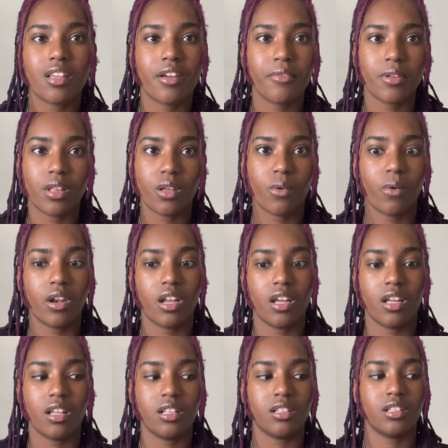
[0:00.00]
I really
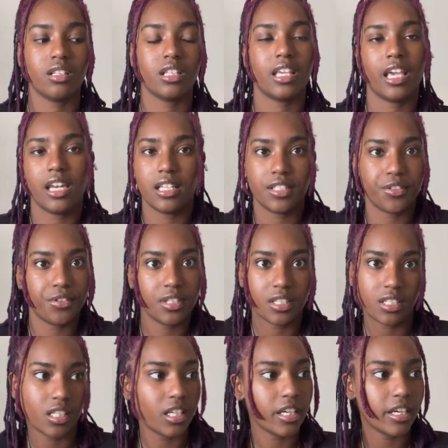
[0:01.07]
want to get into
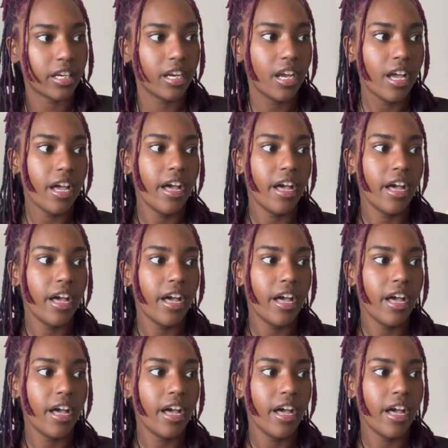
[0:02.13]
this year.